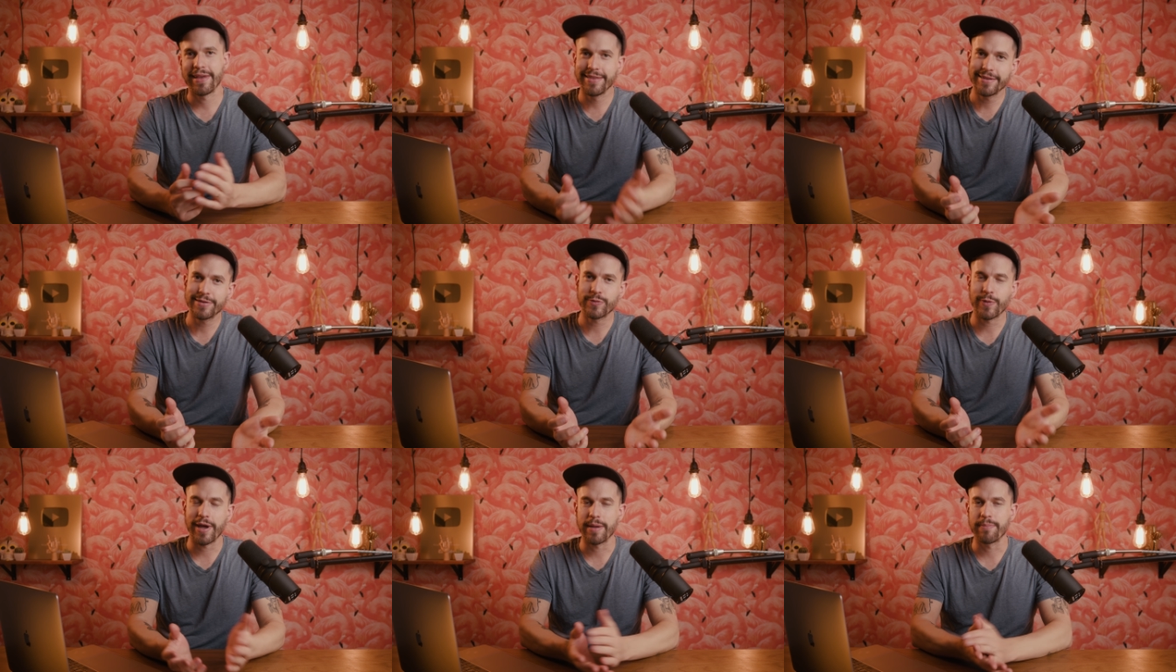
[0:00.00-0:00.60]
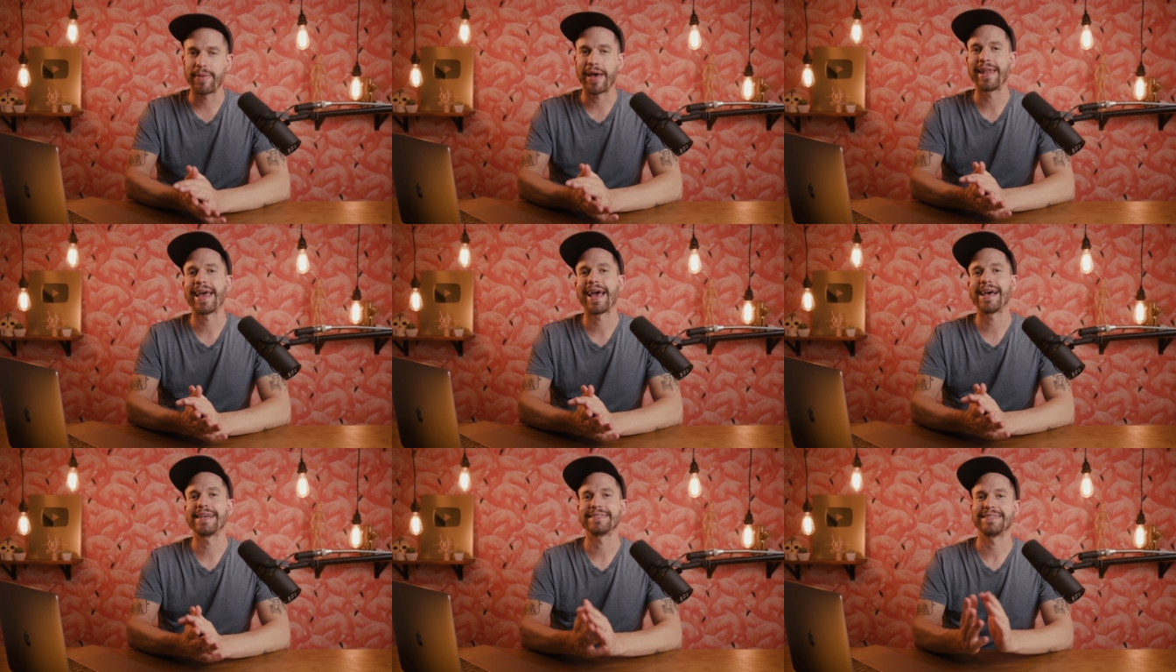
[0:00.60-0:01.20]
In this way, Ben
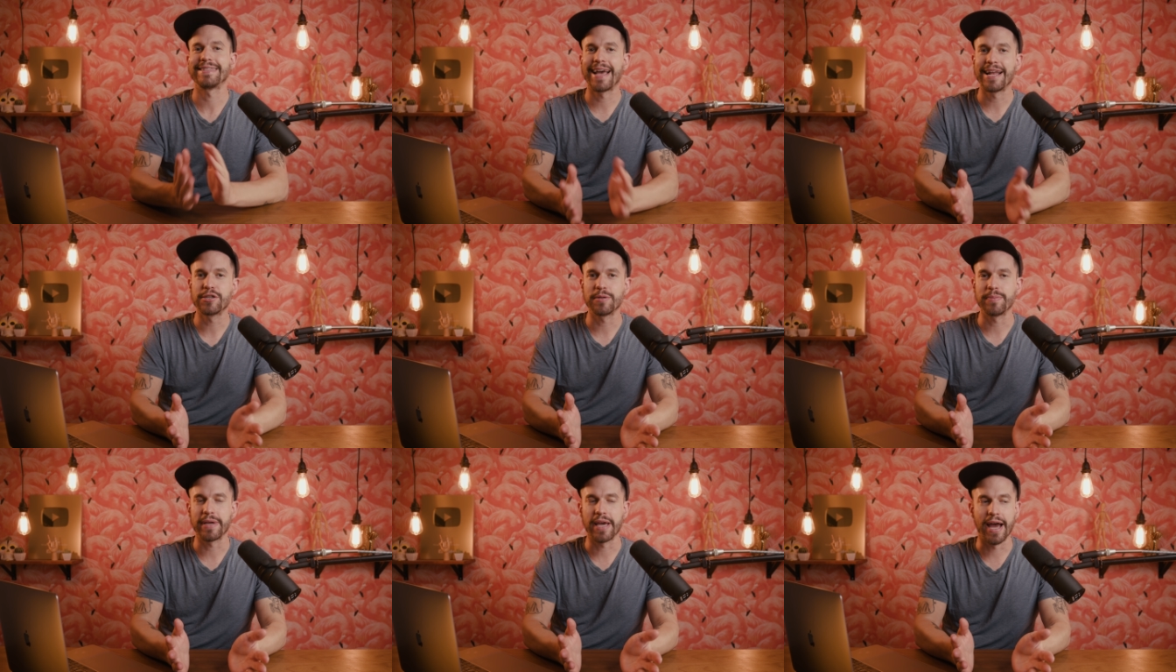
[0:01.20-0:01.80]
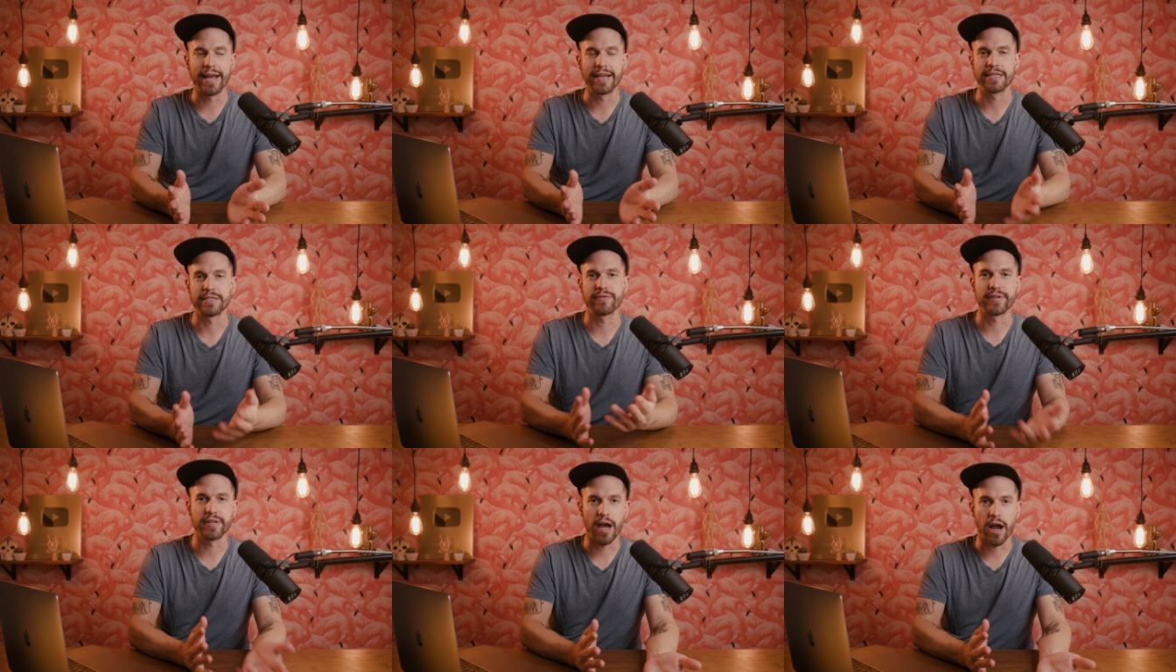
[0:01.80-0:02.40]
has intention behind
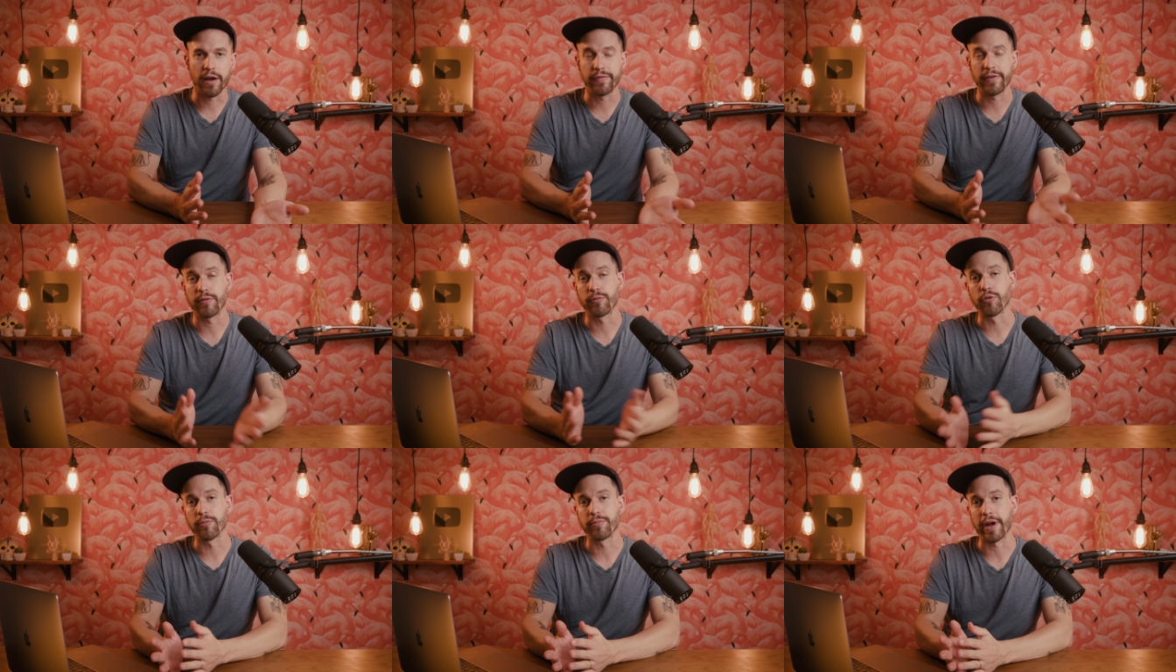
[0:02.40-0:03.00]
his photography rule